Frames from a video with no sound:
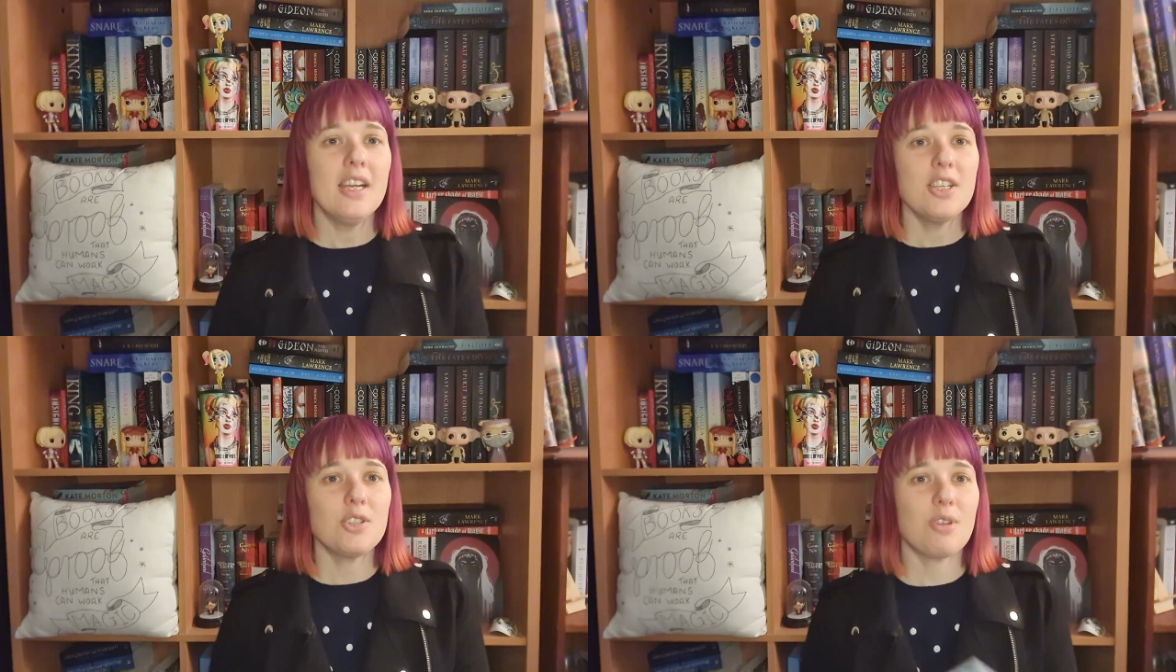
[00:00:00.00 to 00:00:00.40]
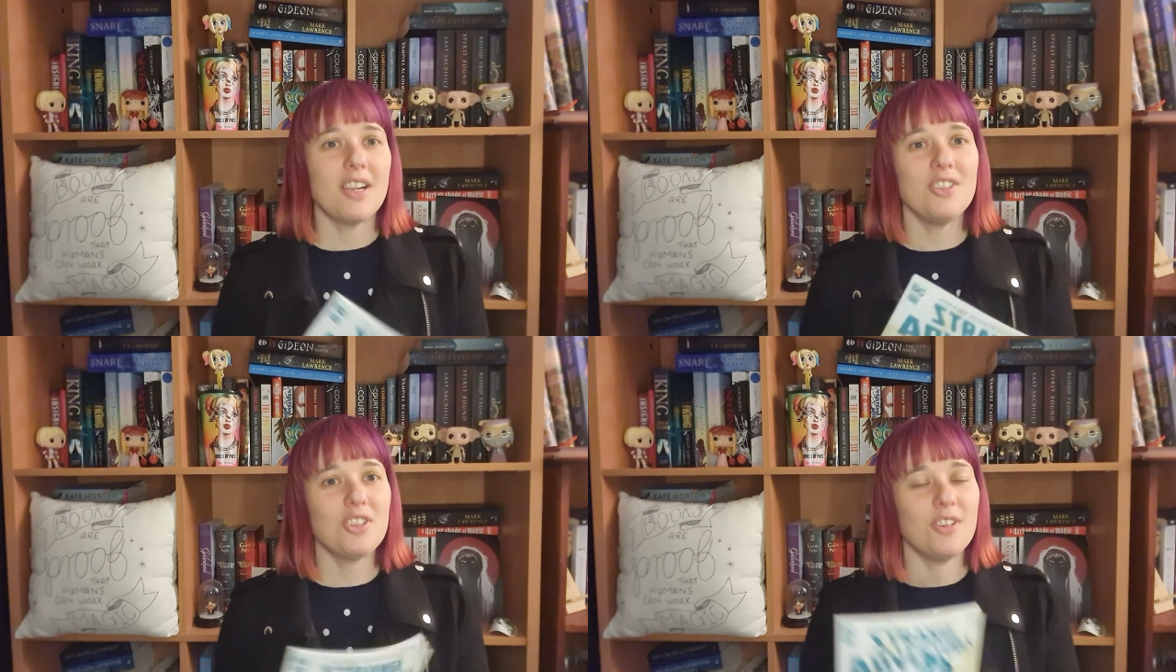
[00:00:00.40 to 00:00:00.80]

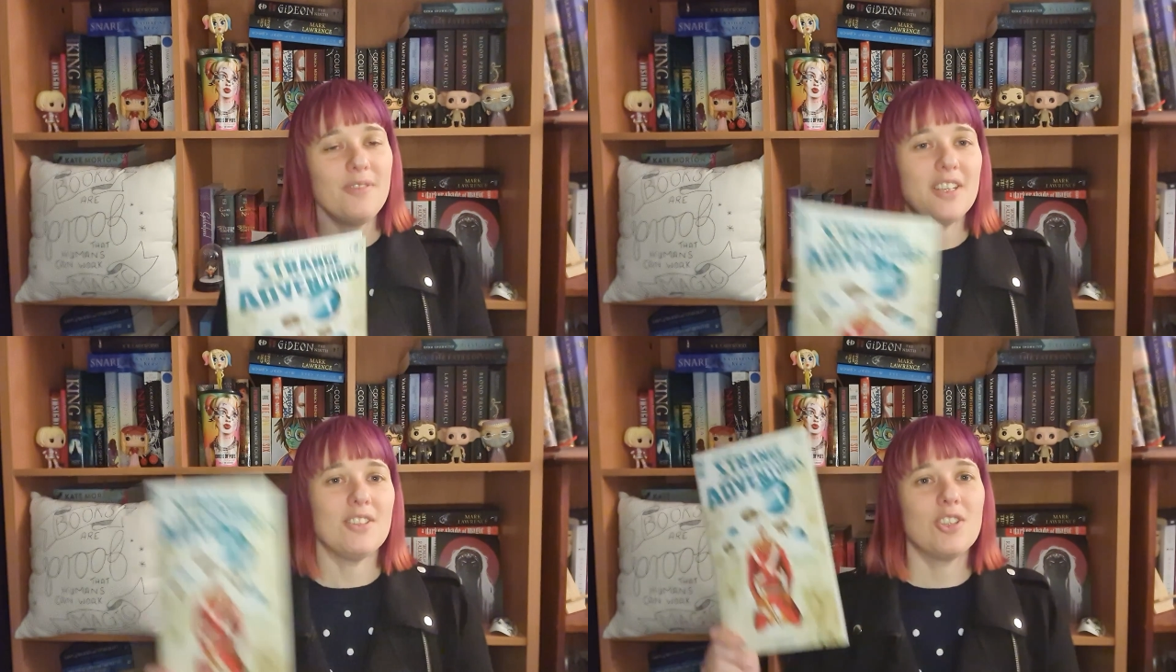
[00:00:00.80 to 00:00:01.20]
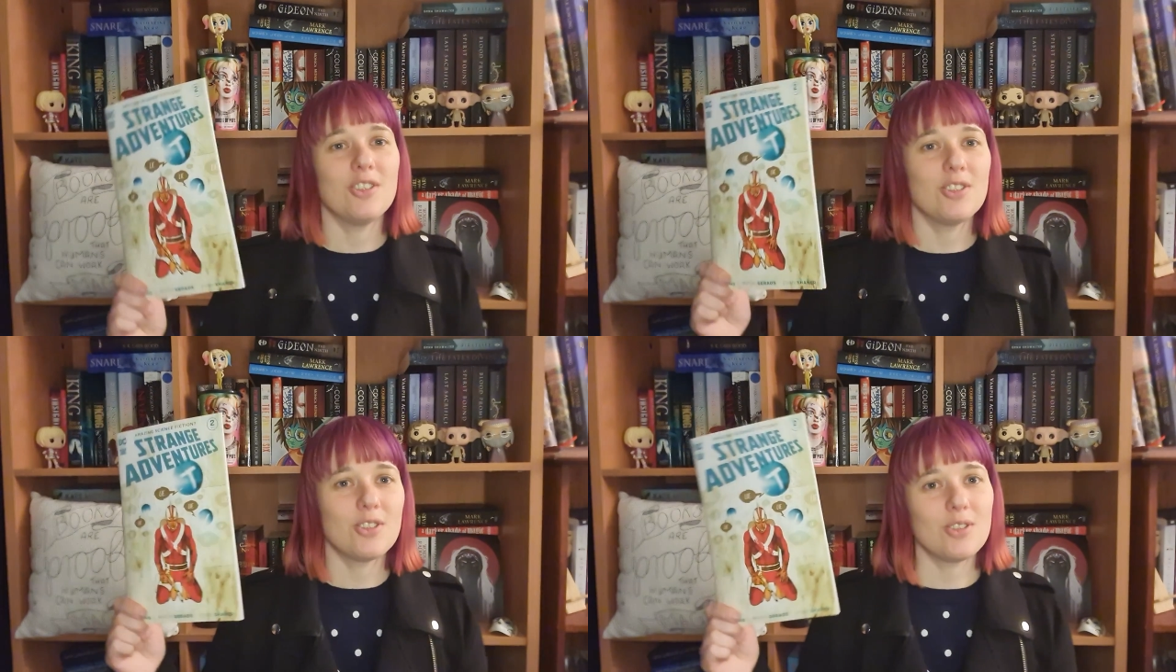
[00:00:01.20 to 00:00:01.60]
Strange
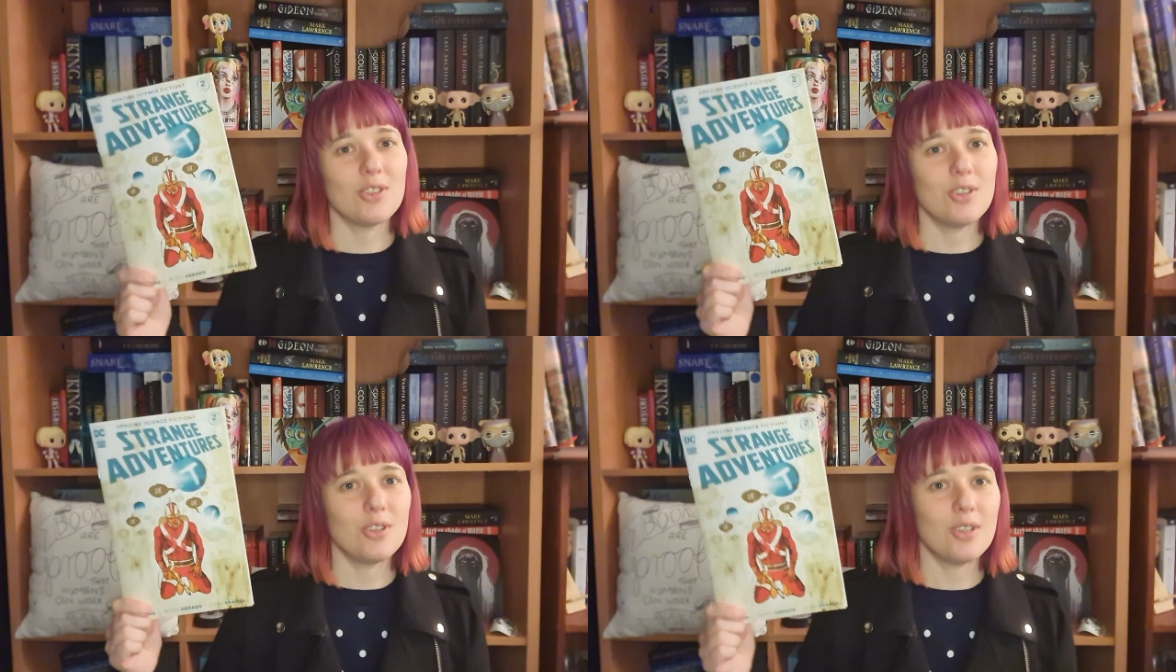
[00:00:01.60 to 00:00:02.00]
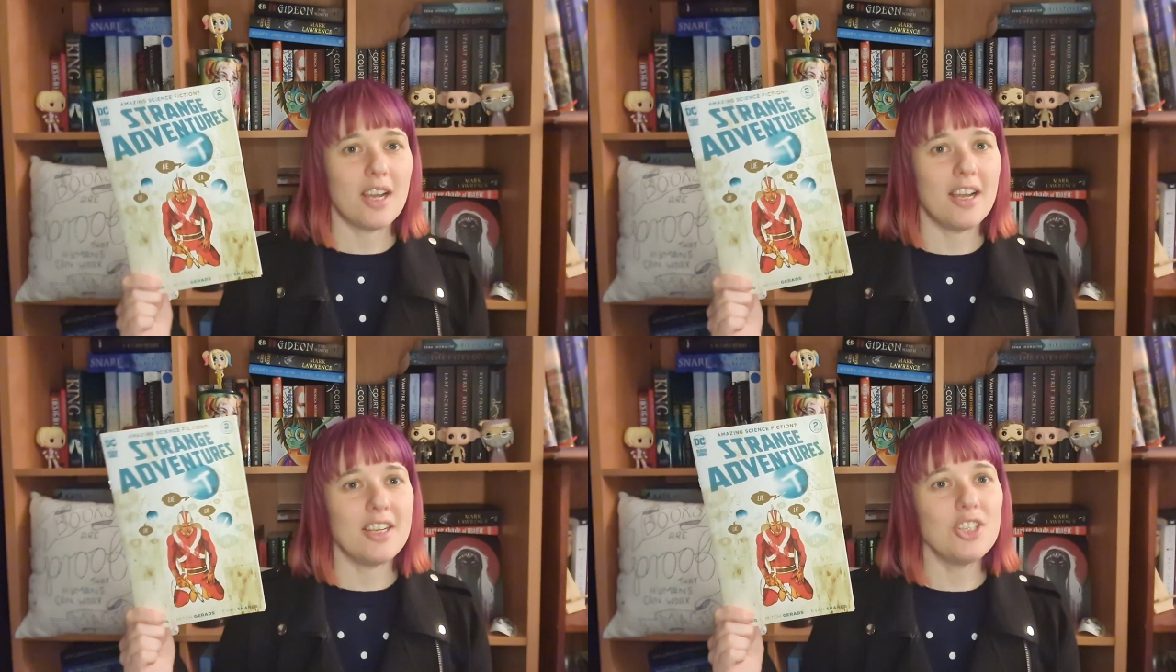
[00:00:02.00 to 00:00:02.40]
Adventures
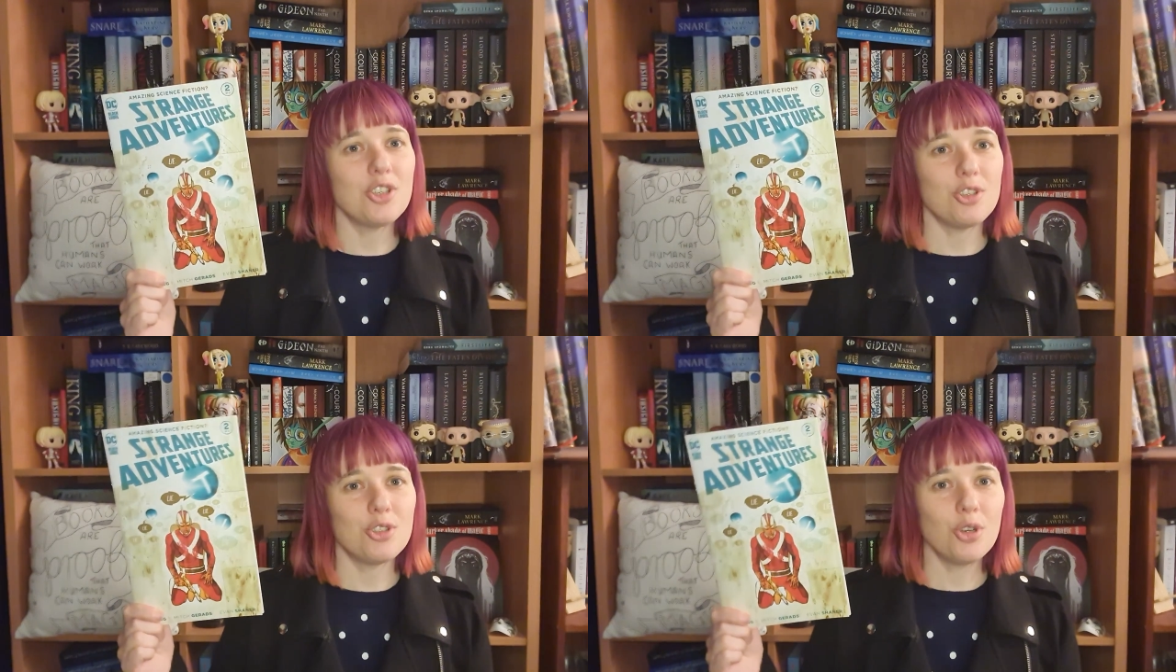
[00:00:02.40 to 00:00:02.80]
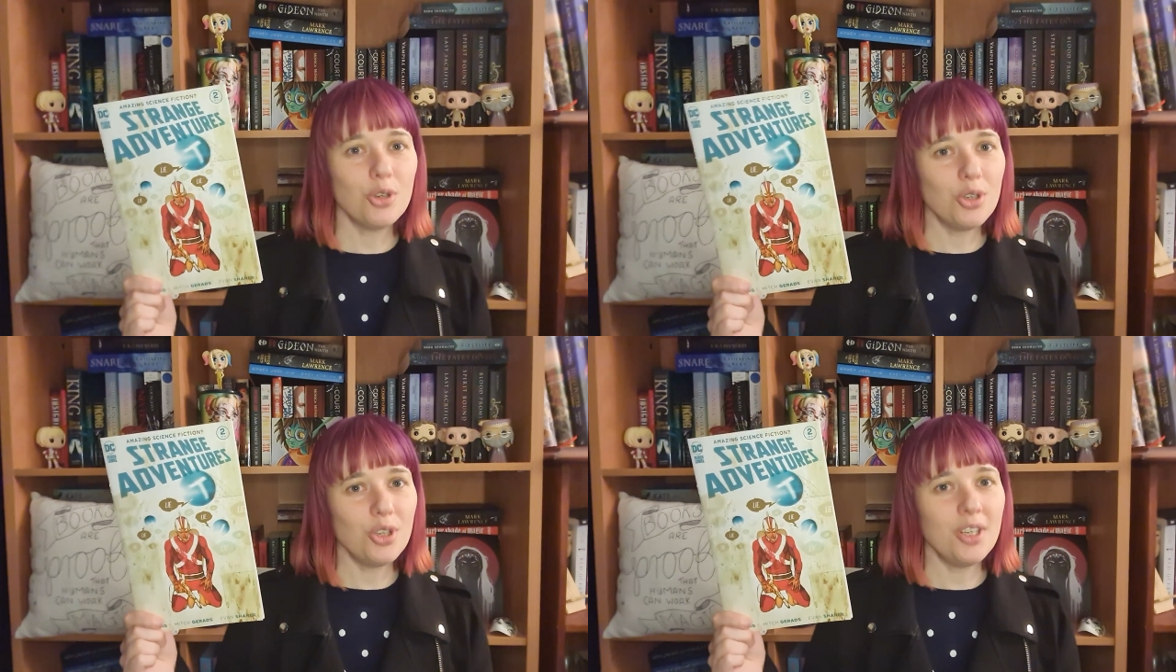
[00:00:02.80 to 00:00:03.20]
issue
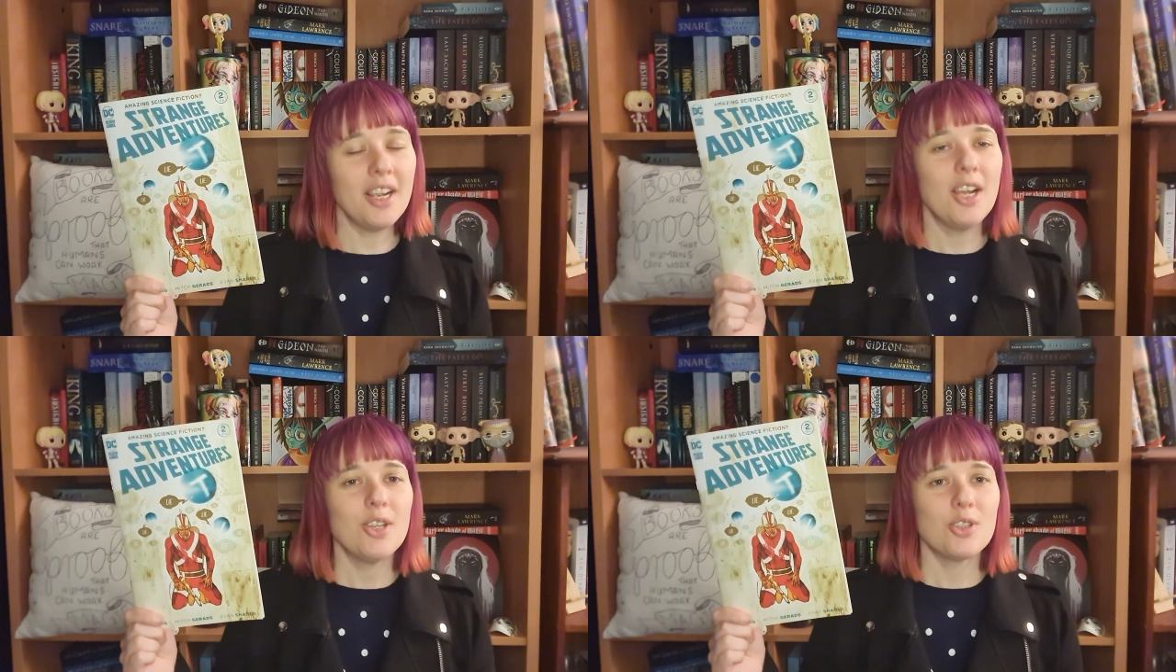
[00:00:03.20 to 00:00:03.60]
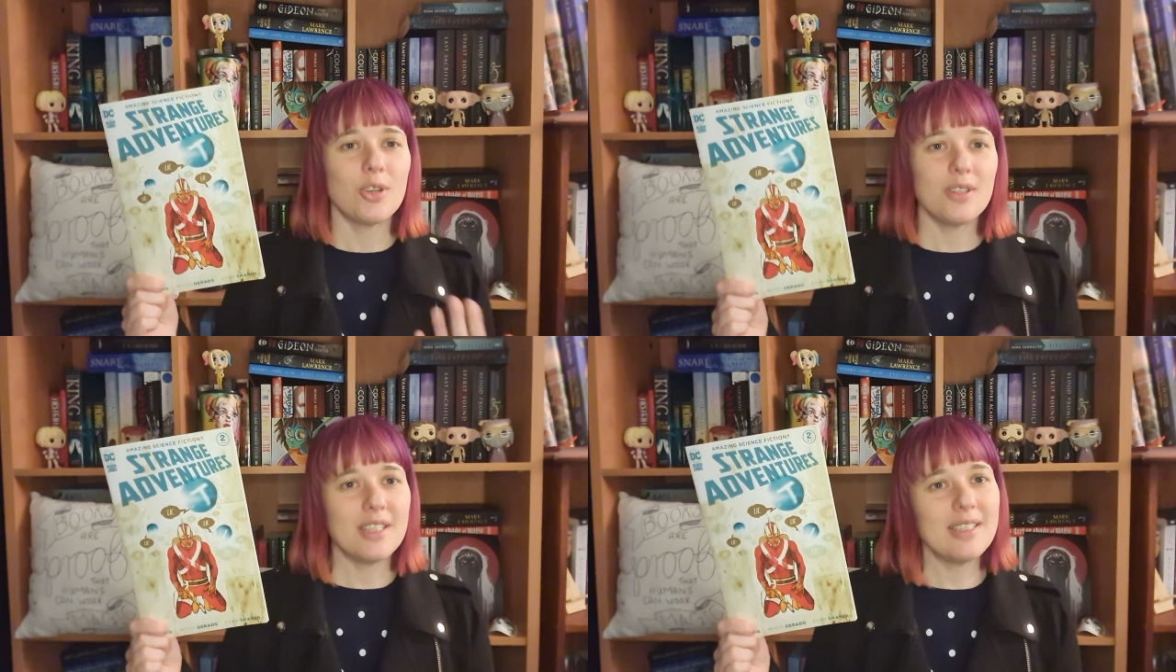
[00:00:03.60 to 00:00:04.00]
2.
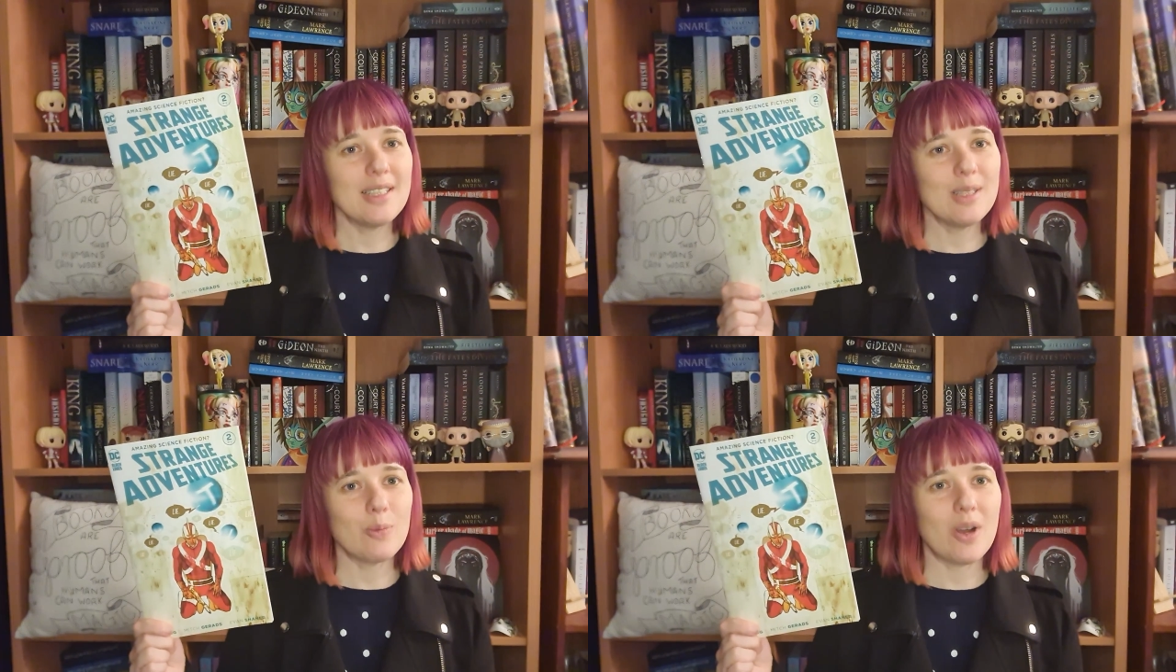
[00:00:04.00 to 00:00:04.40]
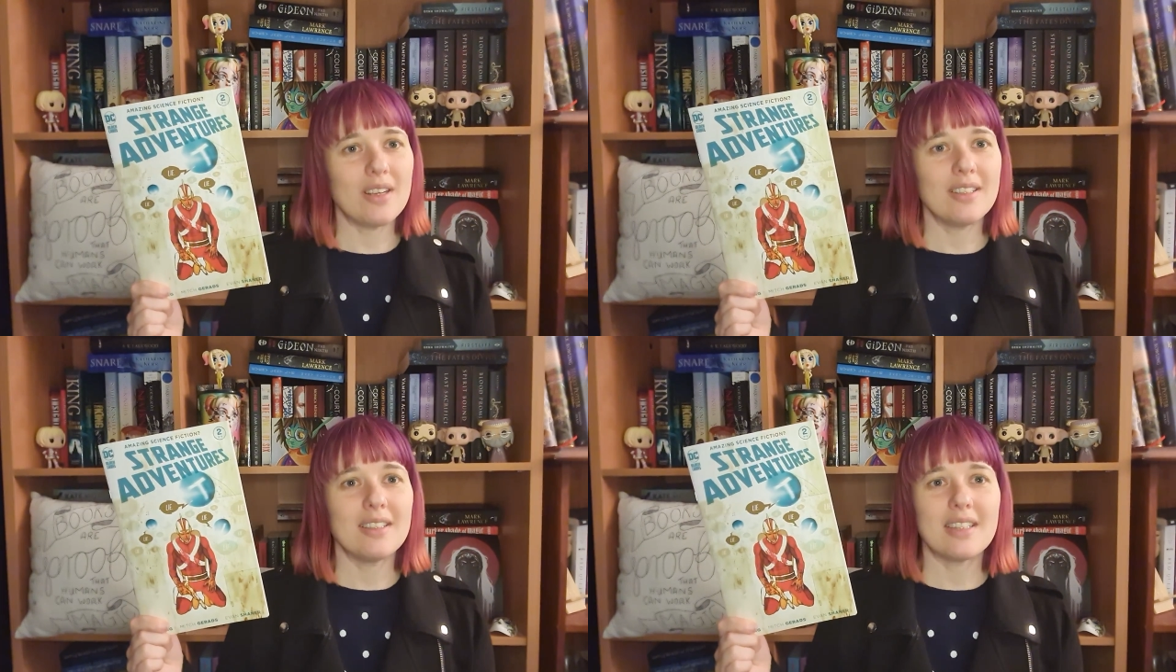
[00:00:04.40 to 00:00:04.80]
So this is one